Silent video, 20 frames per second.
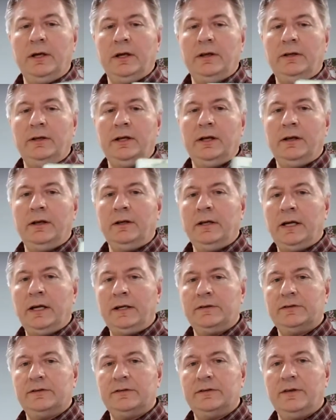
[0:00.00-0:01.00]
And then a
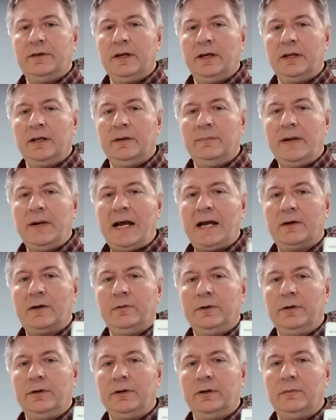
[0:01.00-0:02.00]
nice thing on the back
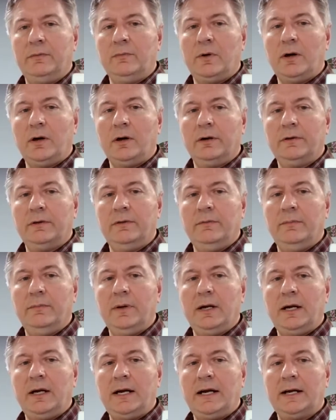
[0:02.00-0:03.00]
where you can mark the
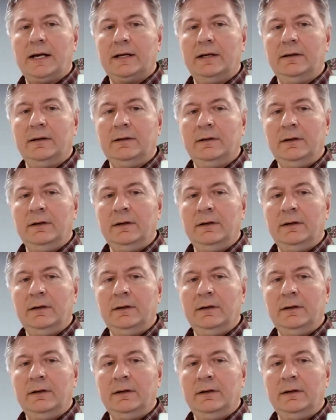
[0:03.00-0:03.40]
back